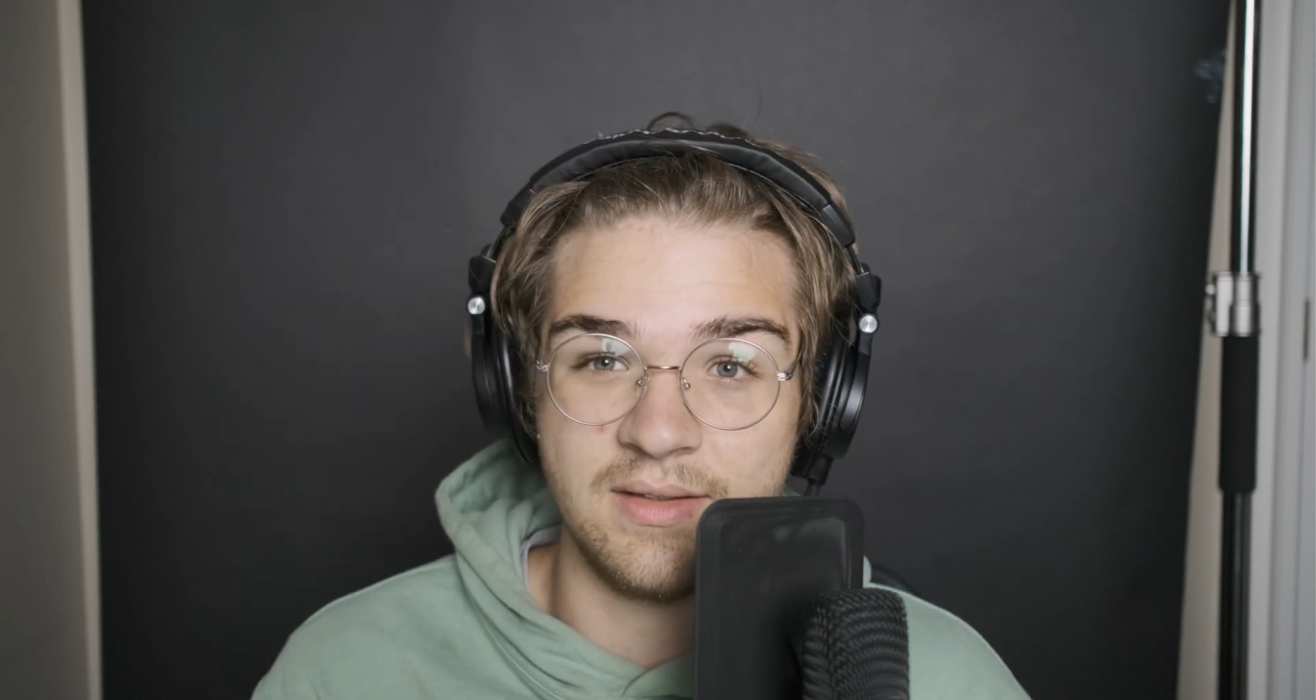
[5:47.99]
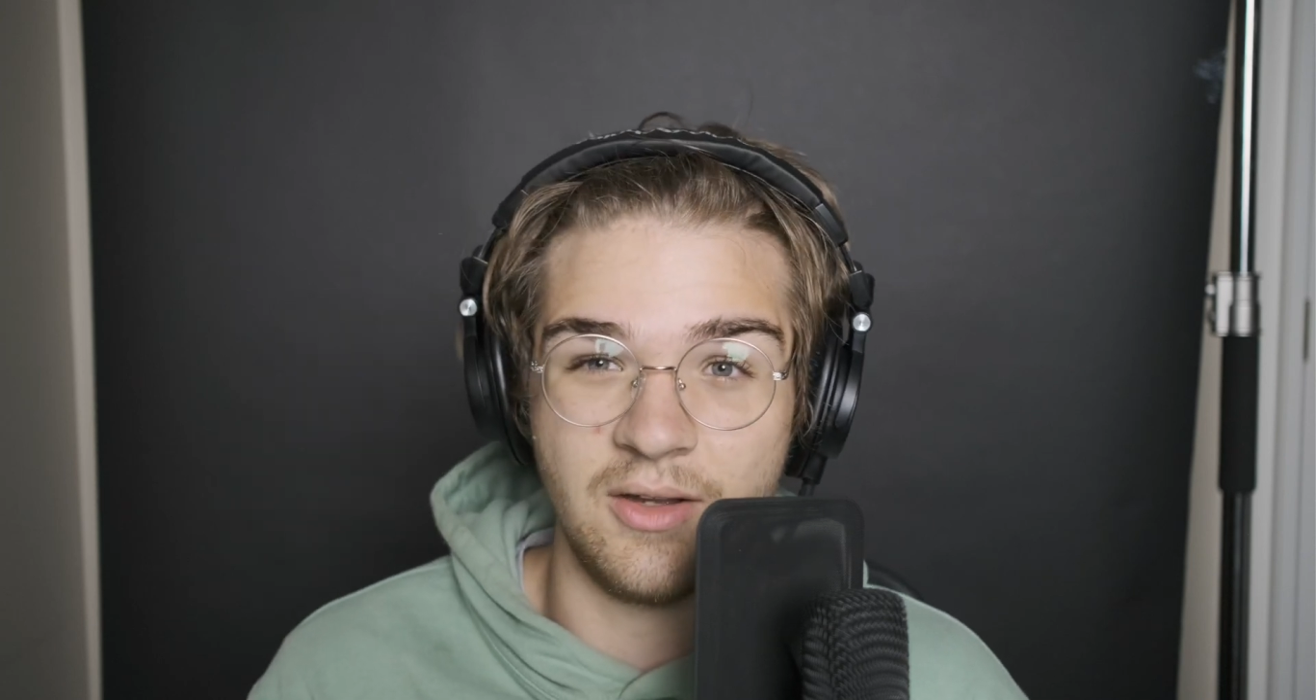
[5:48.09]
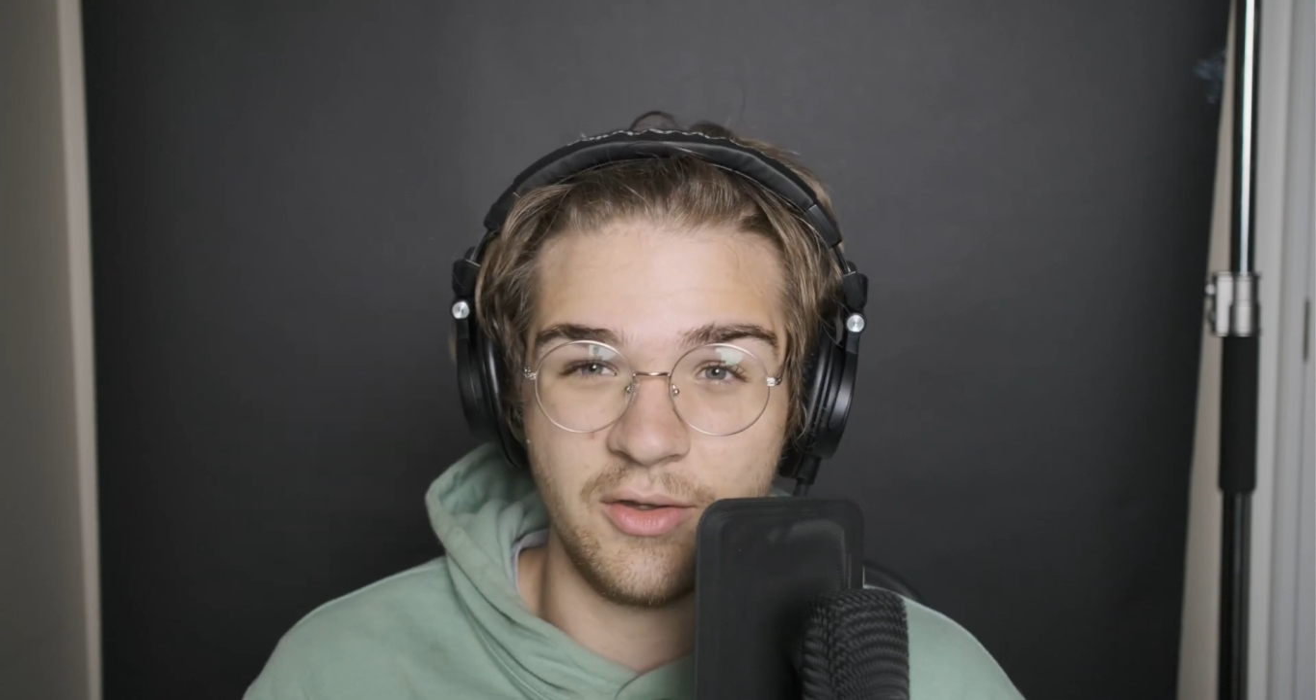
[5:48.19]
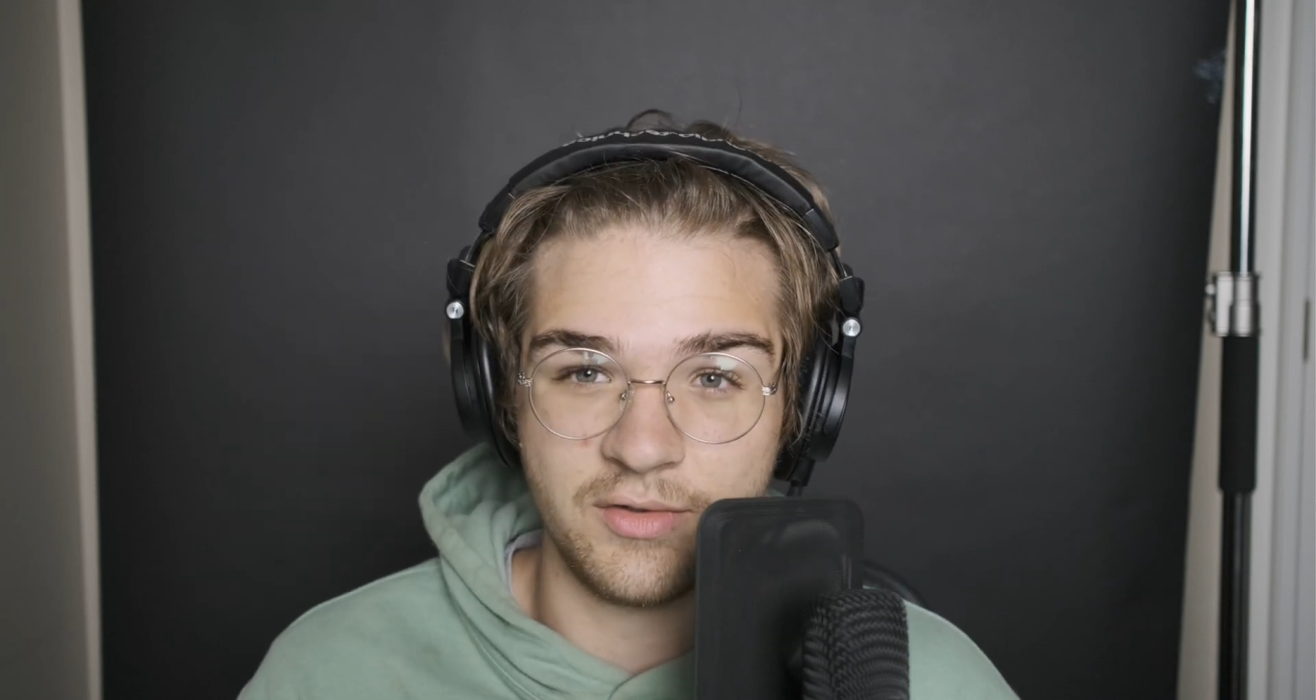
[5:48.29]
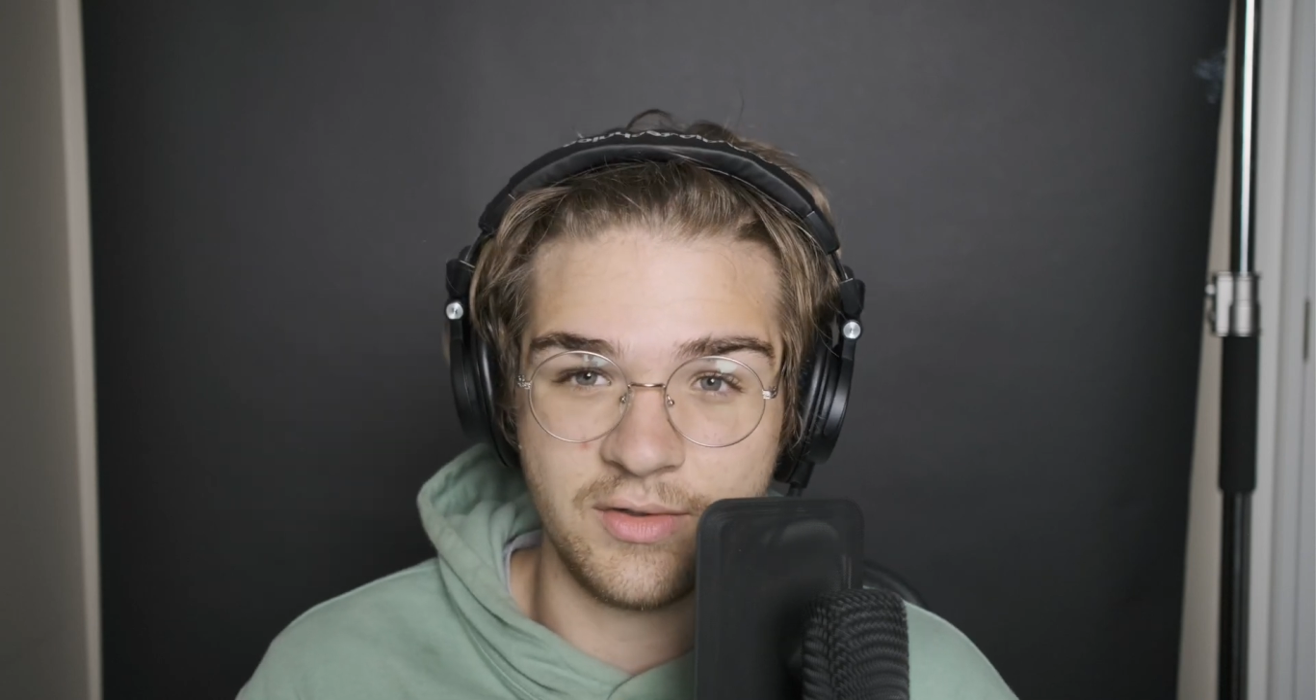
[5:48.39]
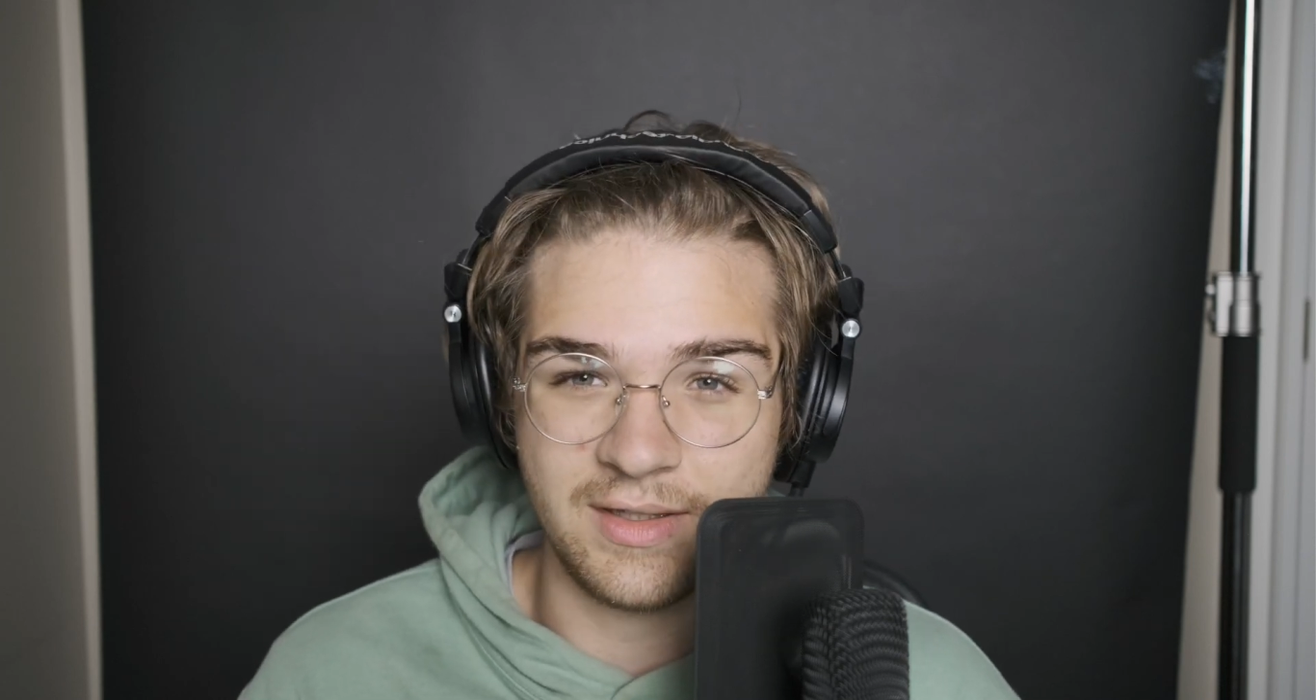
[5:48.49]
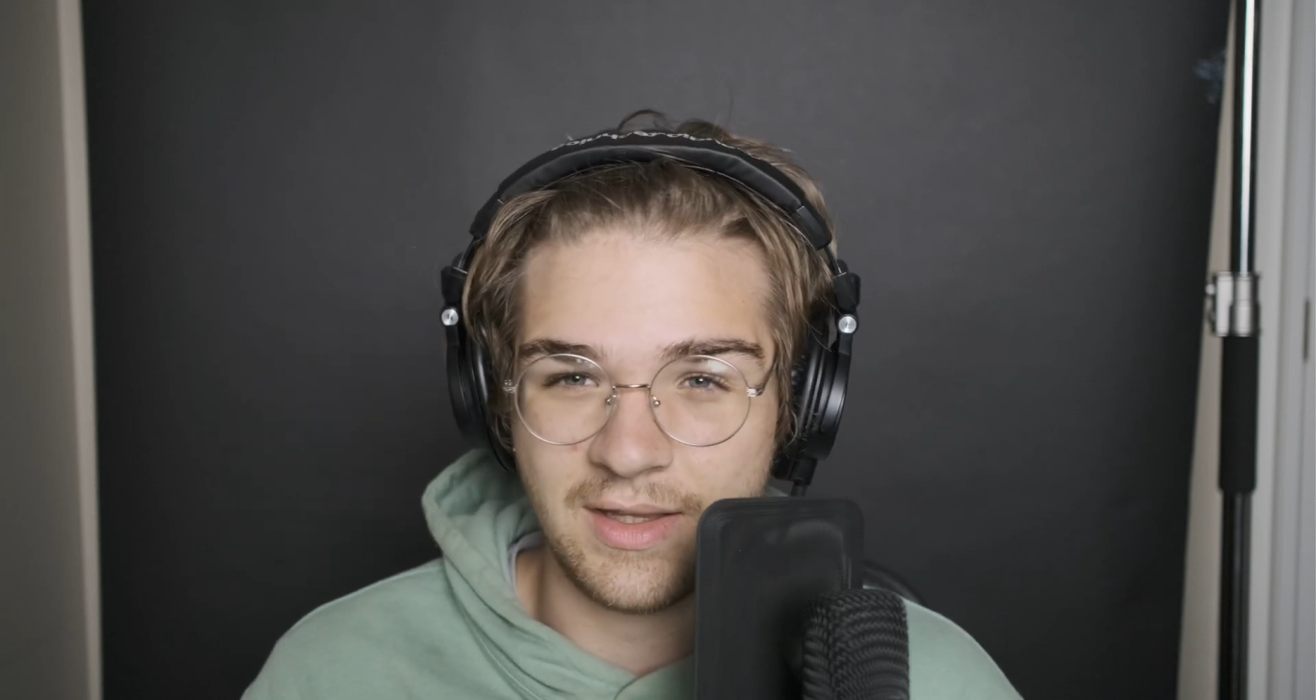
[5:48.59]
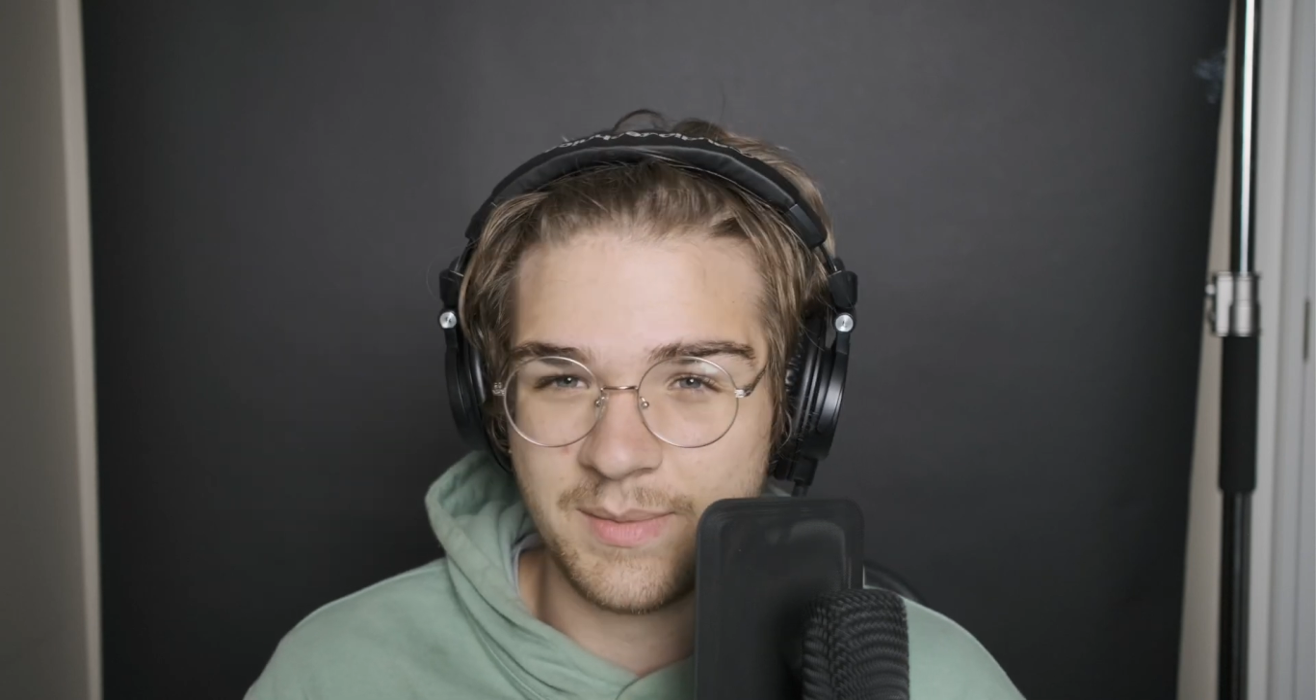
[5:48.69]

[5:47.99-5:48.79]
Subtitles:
also not that